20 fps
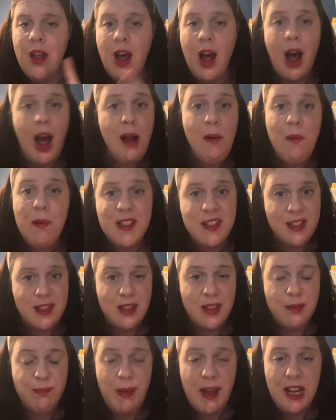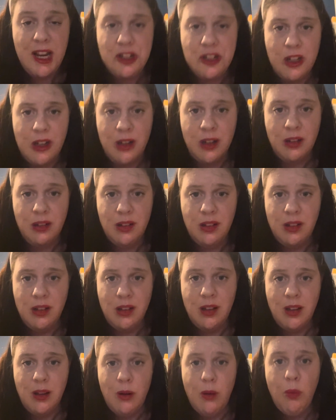I wasn't special.
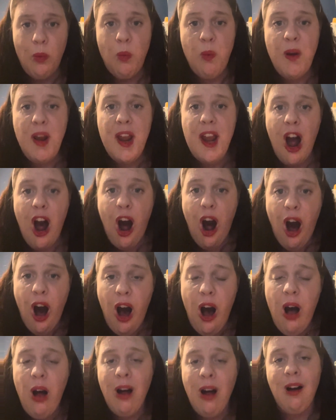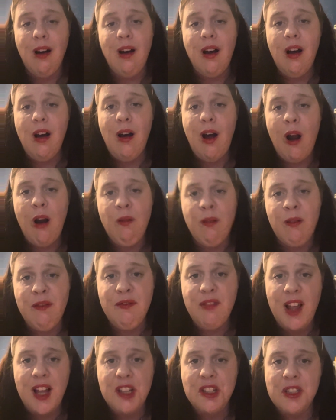We all are
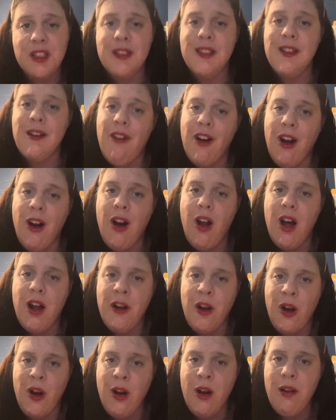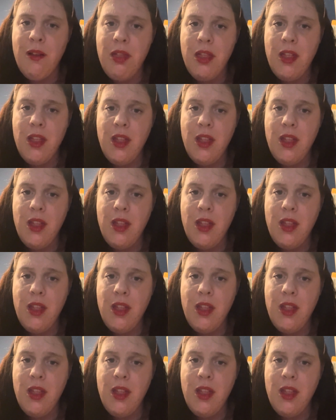reflections of her on earth.